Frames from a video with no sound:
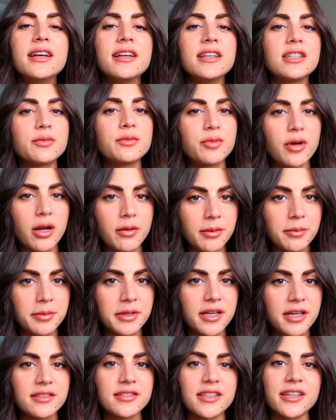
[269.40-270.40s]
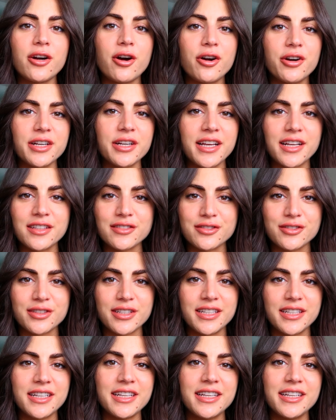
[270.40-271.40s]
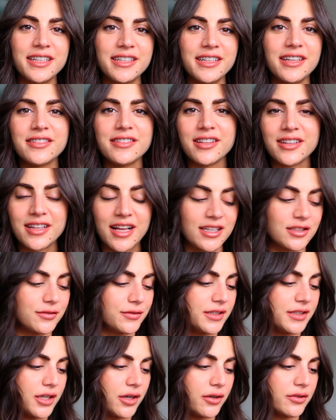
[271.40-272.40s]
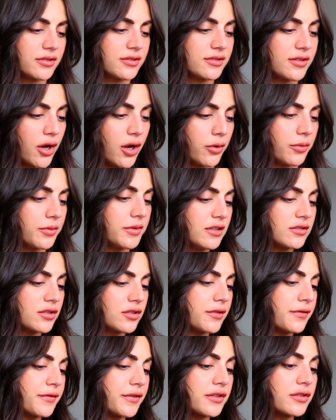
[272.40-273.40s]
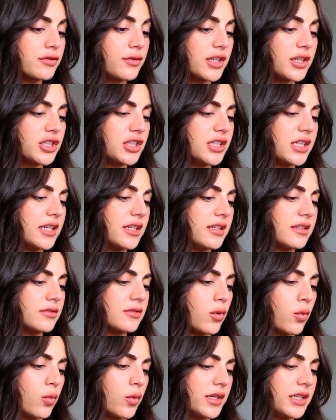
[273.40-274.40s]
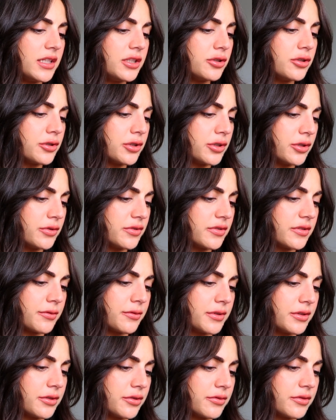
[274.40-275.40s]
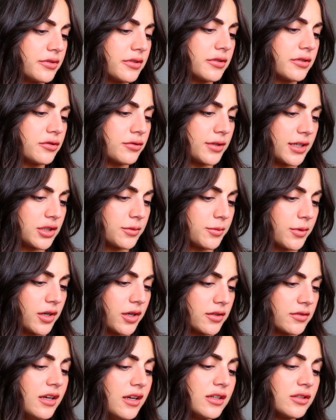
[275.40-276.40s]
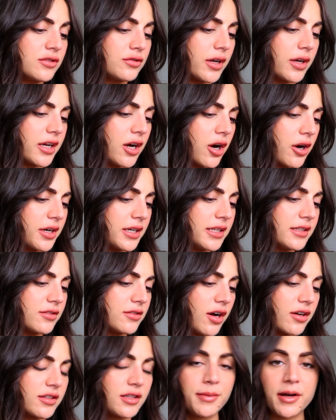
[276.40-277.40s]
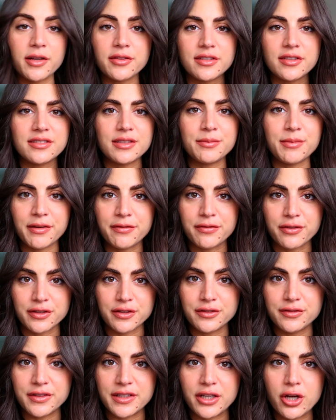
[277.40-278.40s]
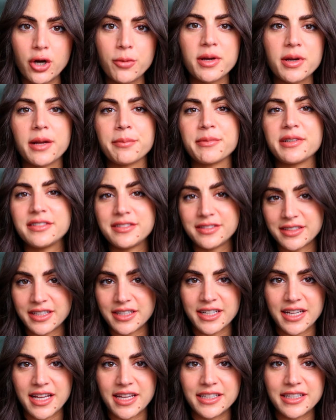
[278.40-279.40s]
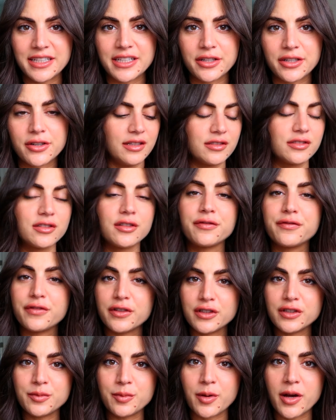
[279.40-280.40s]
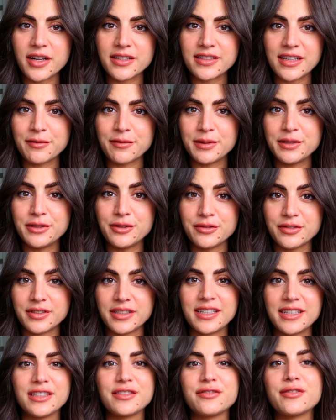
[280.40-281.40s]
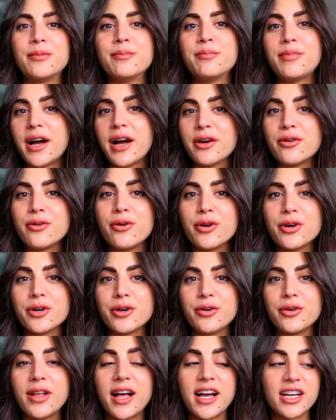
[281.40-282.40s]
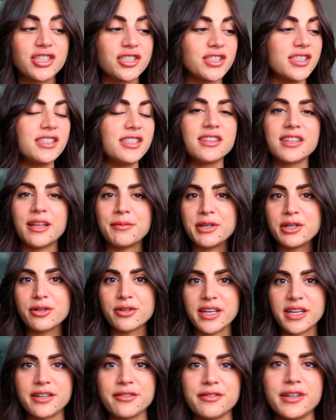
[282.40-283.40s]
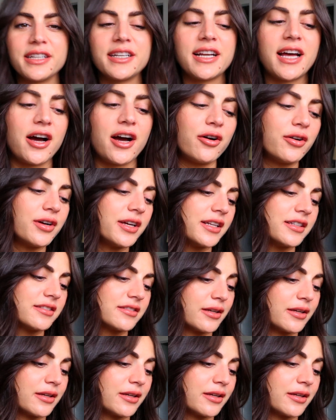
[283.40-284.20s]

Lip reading: it's probably because I already answered it in the last video. So the first question is, what did you use to reduce stretch marks? So I already talked about this in my first video, but I'm gonna say it again here. So the first product I've been using is from Bio Oil. Actually, let me go get it right now. It is